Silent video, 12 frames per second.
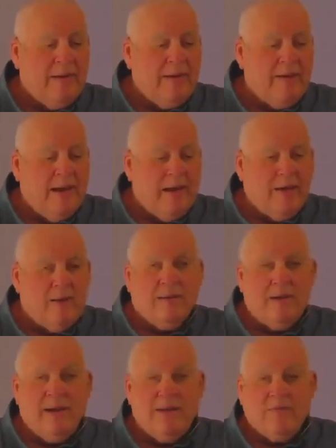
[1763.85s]
Now
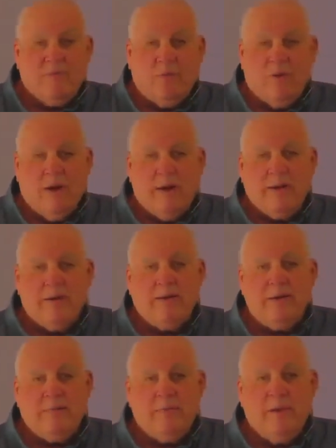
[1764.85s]
I have brought it
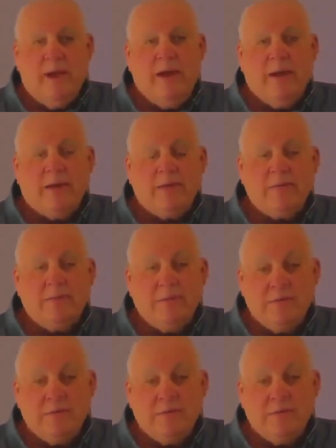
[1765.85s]
to pass.